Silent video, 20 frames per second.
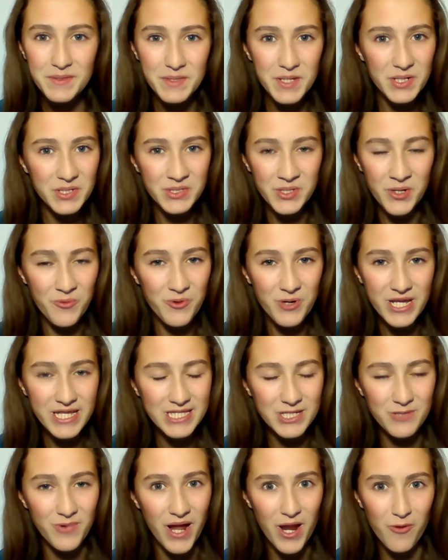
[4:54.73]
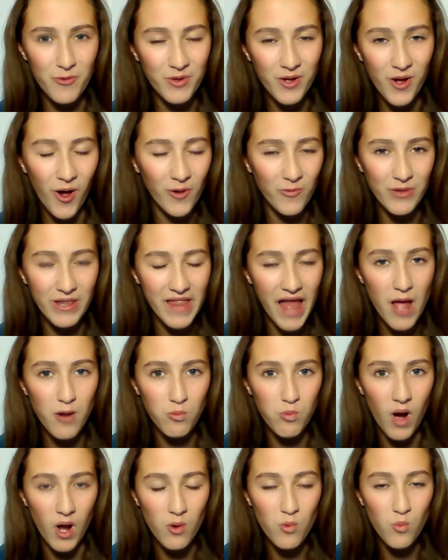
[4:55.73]
There's no reason why I would call
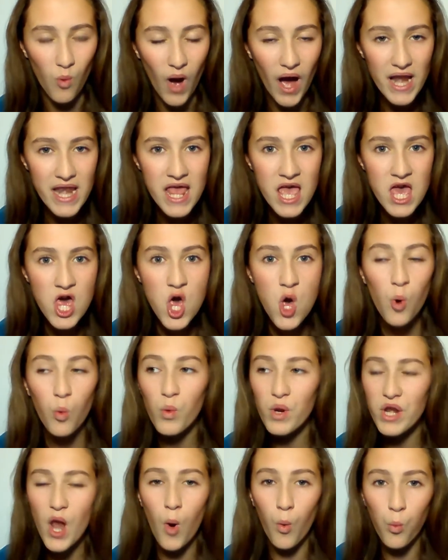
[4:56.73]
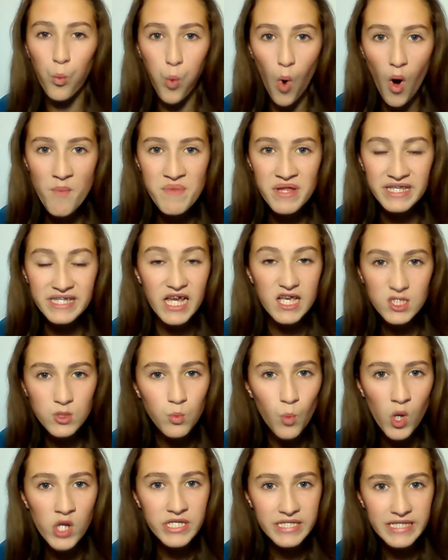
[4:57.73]
911 when a woman
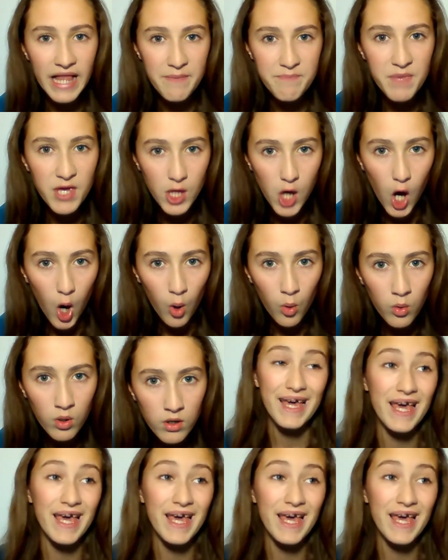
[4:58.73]
doesn't want to let me go.